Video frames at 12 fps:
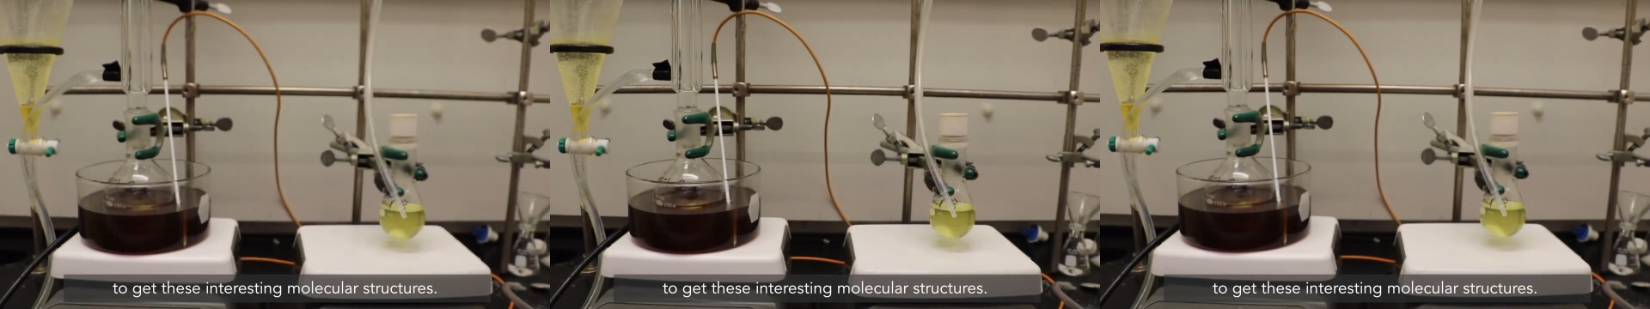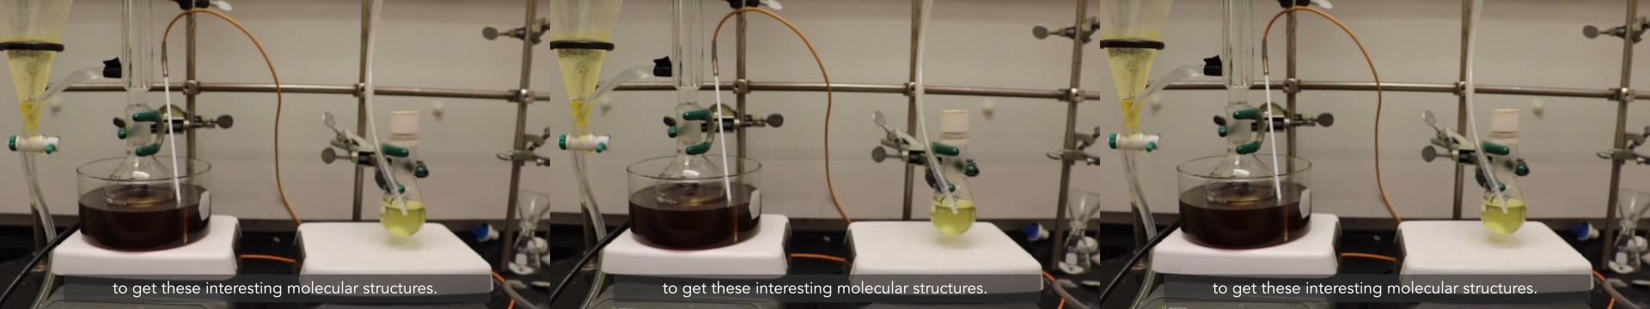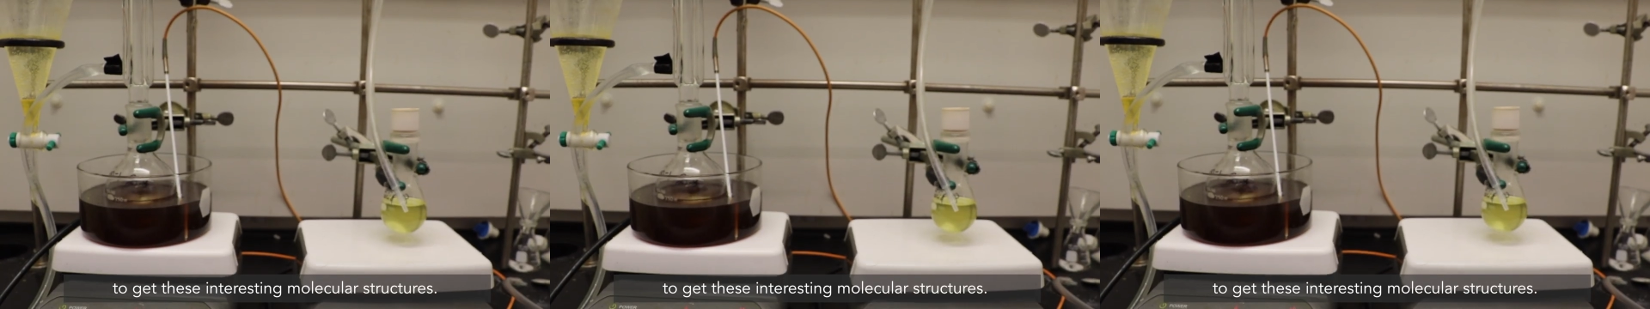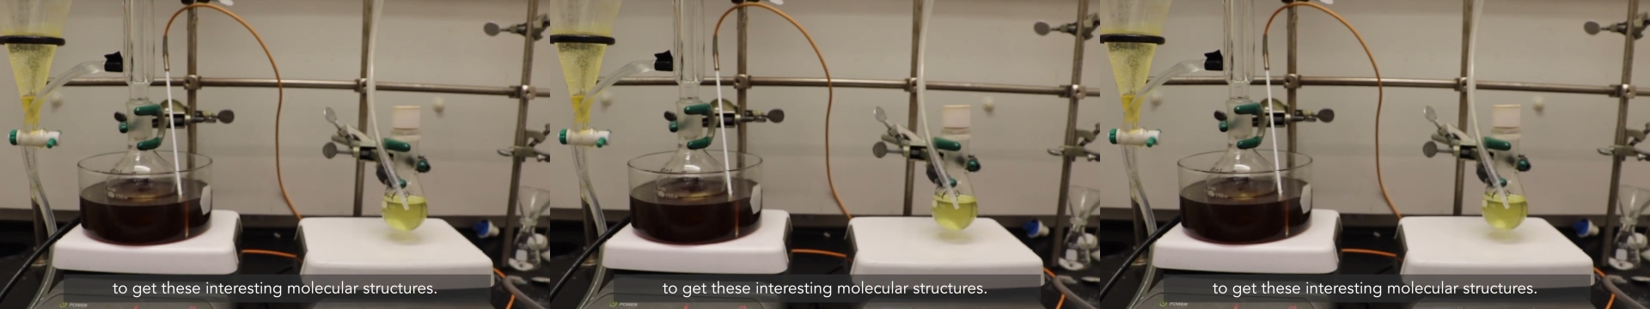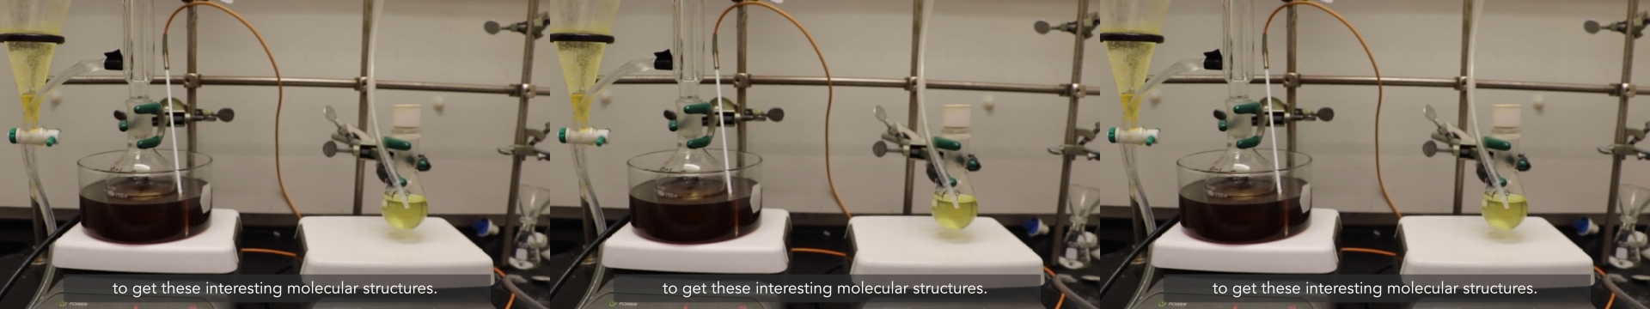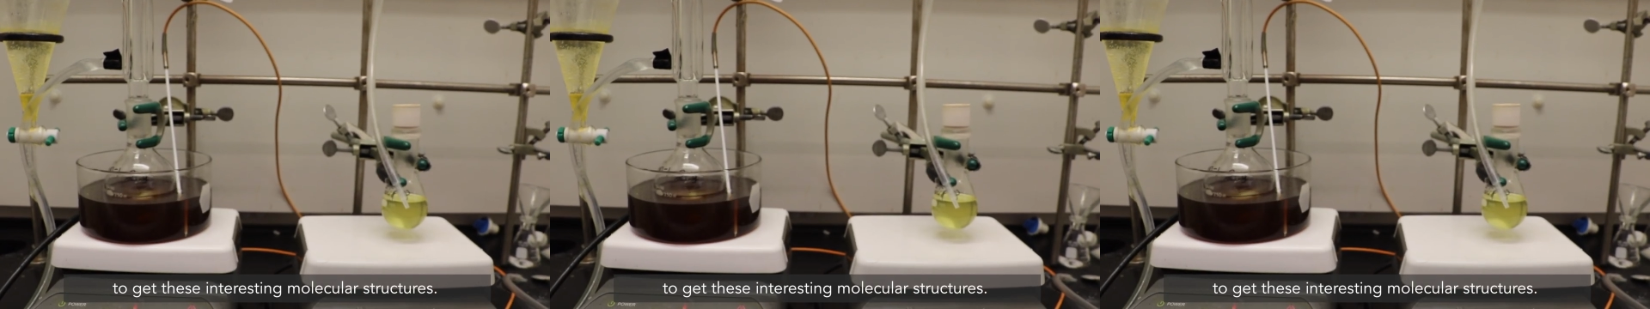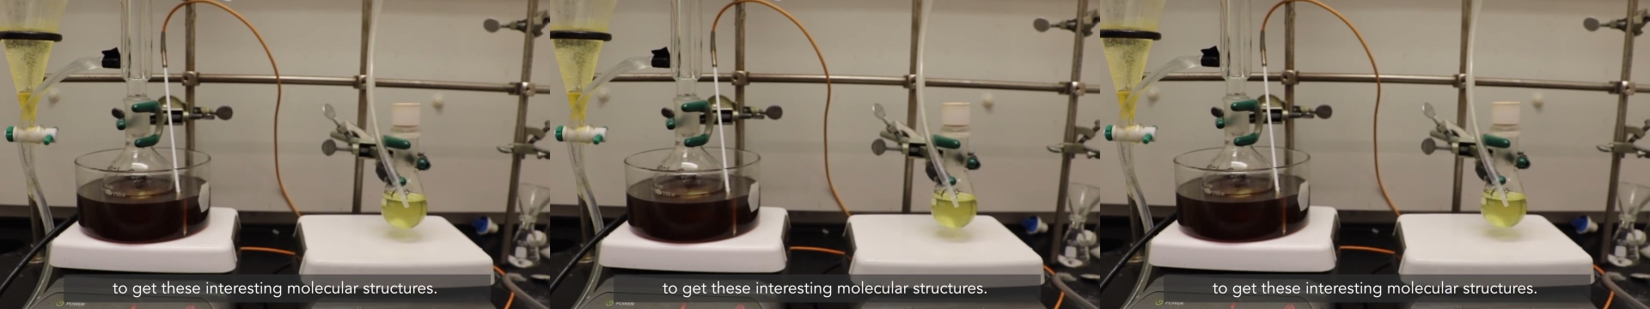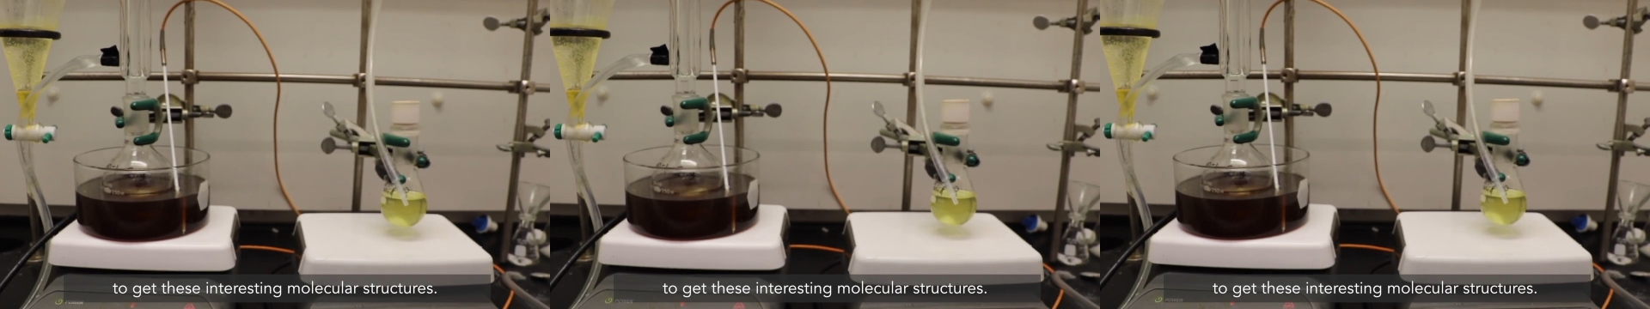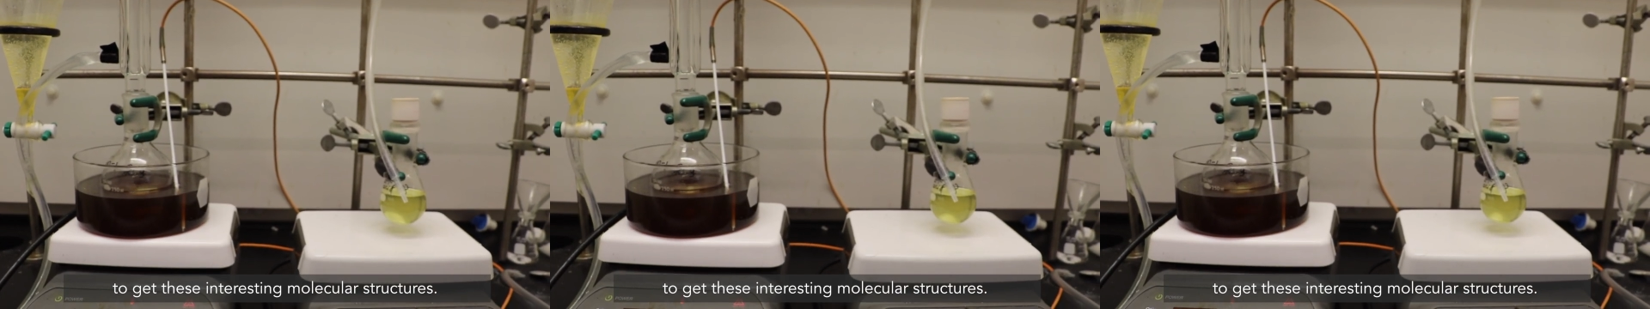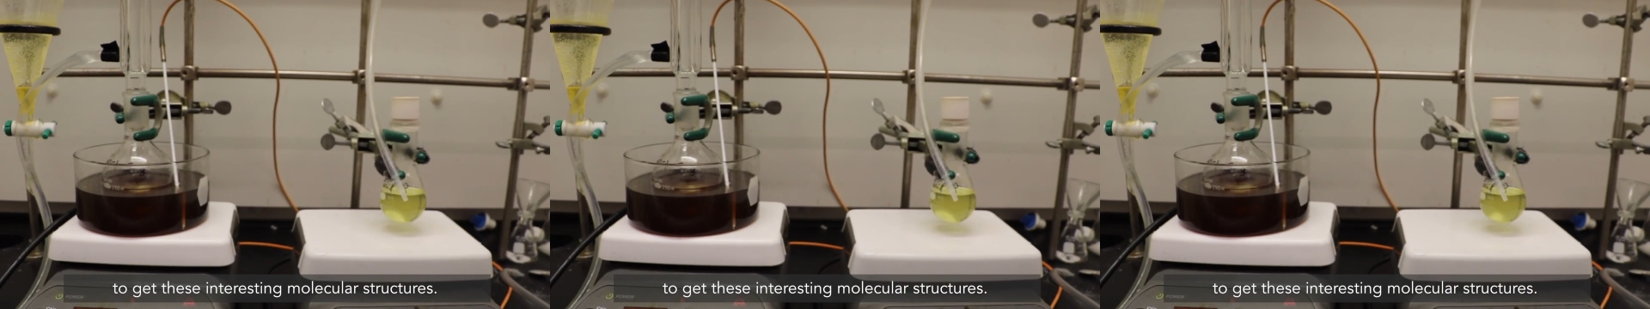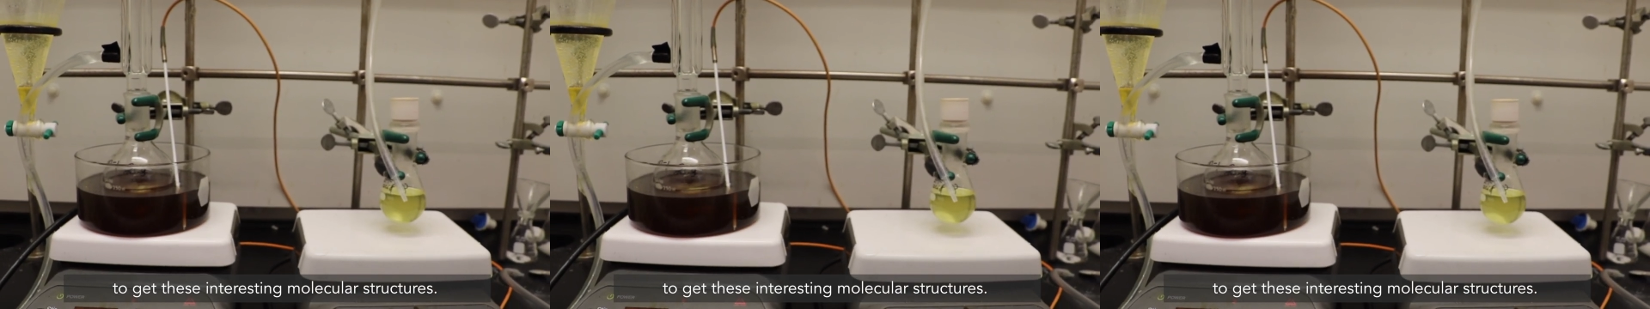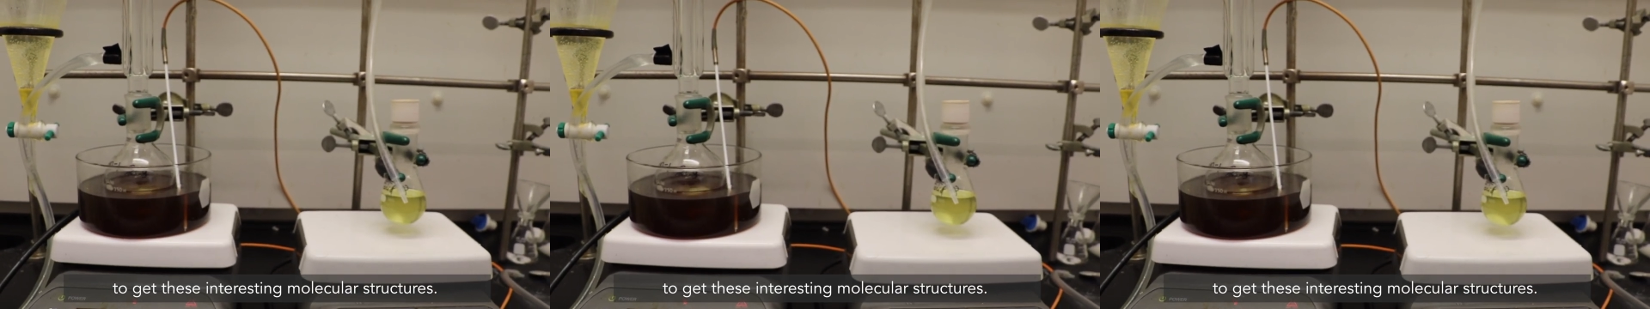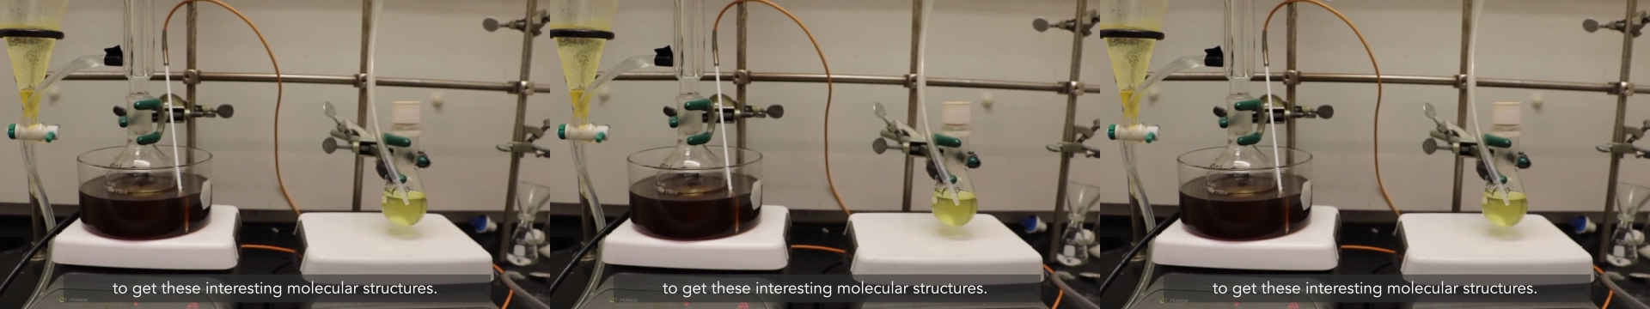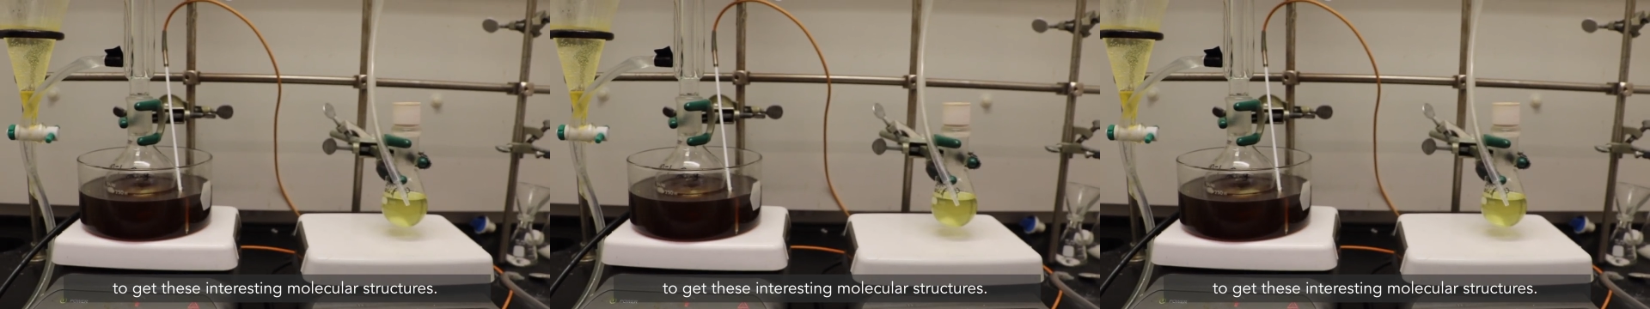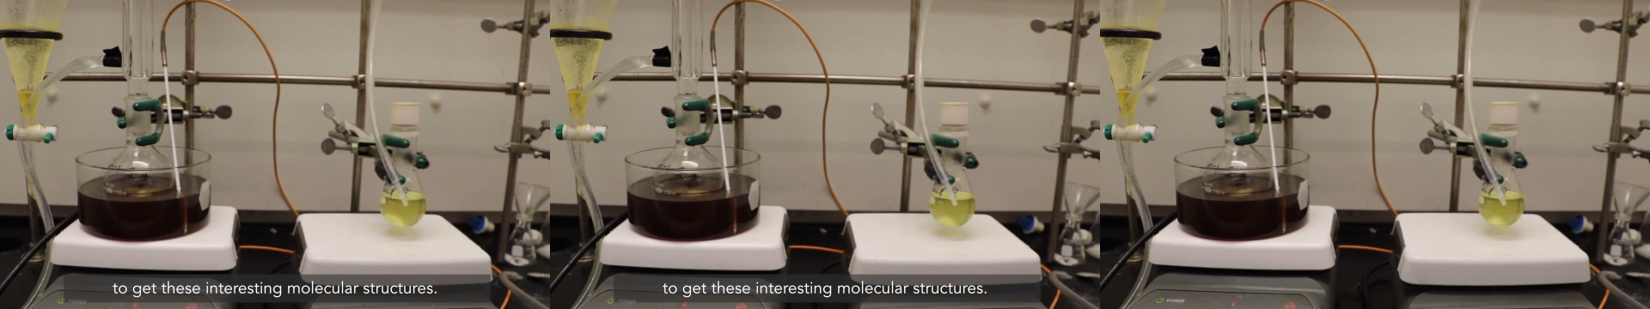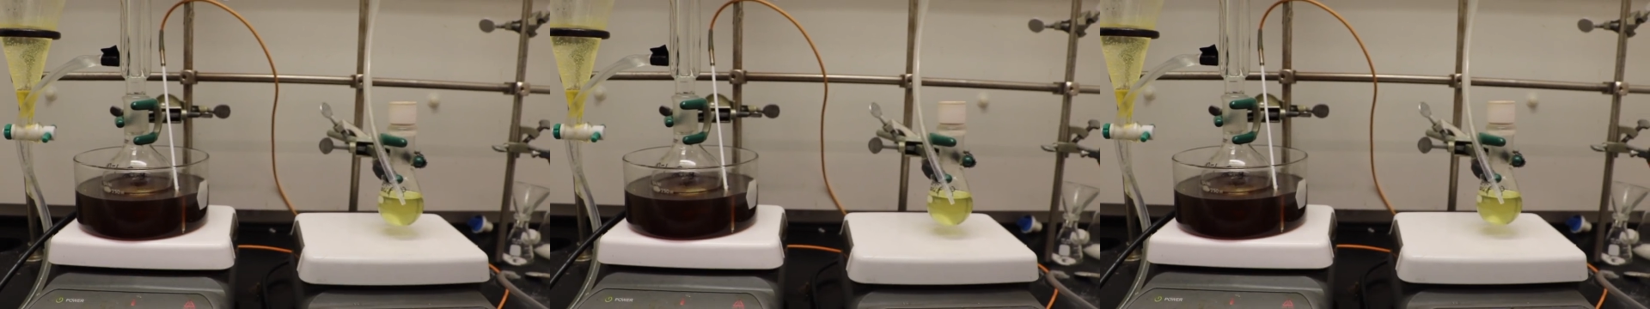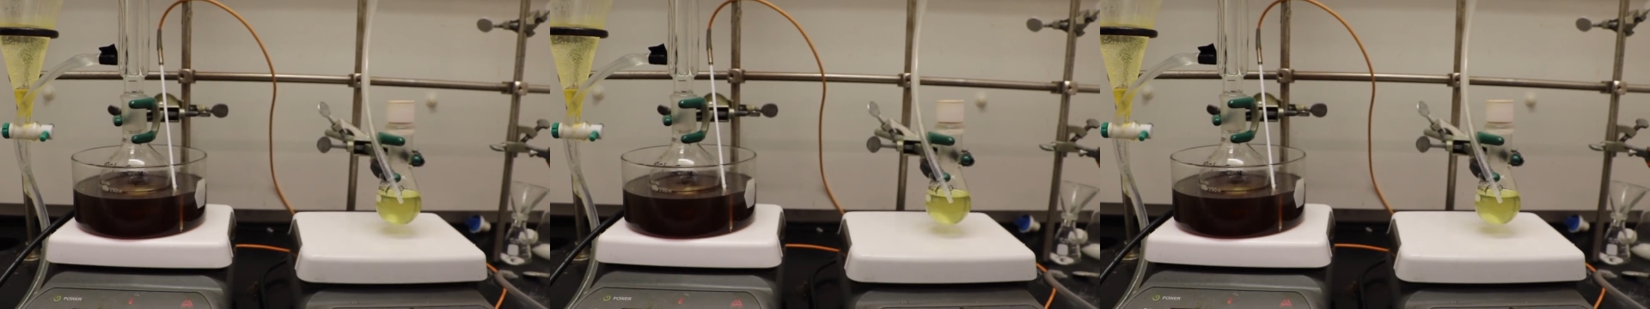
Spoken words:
(no speaker visible)